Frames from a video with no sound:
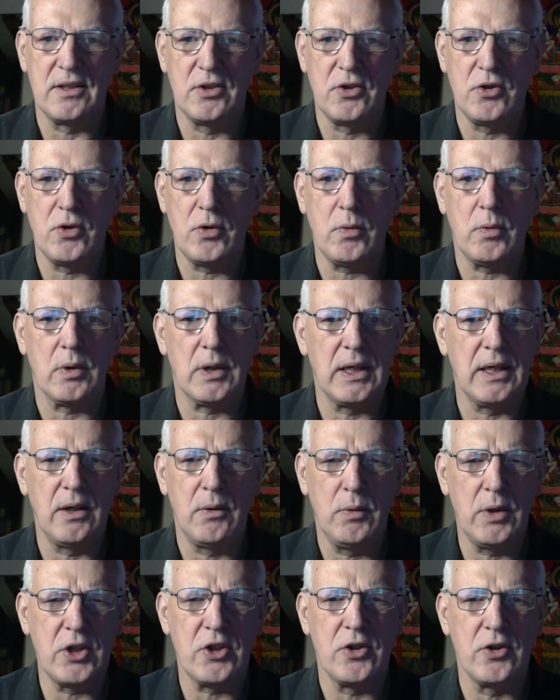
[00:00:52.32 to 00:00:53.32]
jewel, any
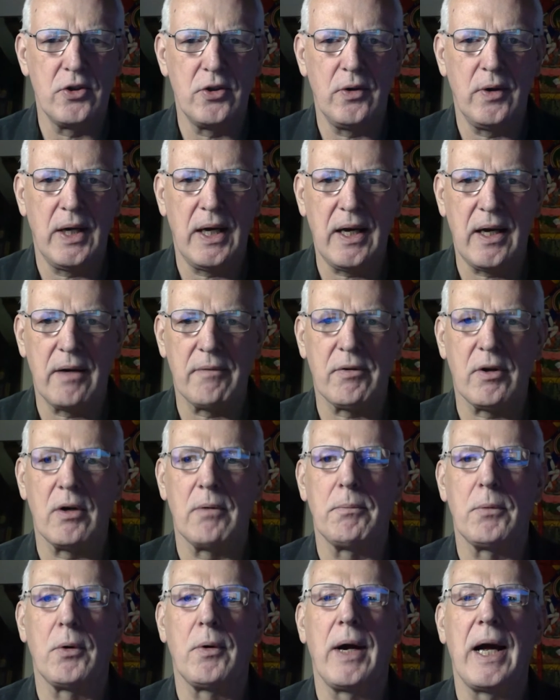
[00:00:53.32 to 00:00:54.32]
wishes you have are
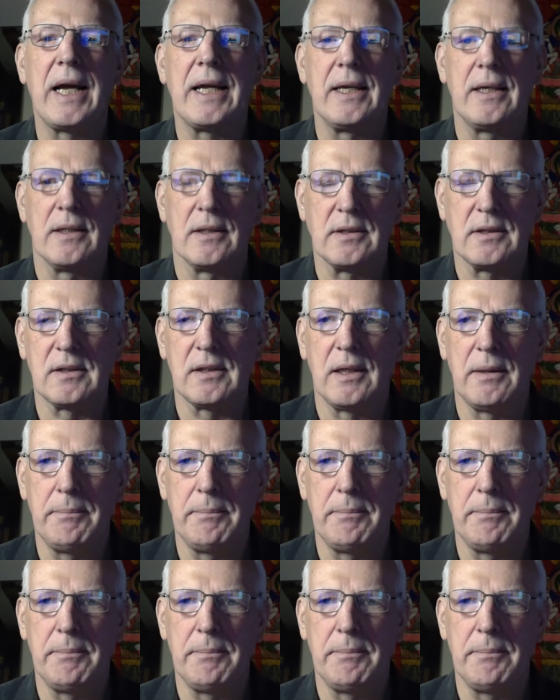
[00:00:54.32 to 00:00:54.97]
miraculously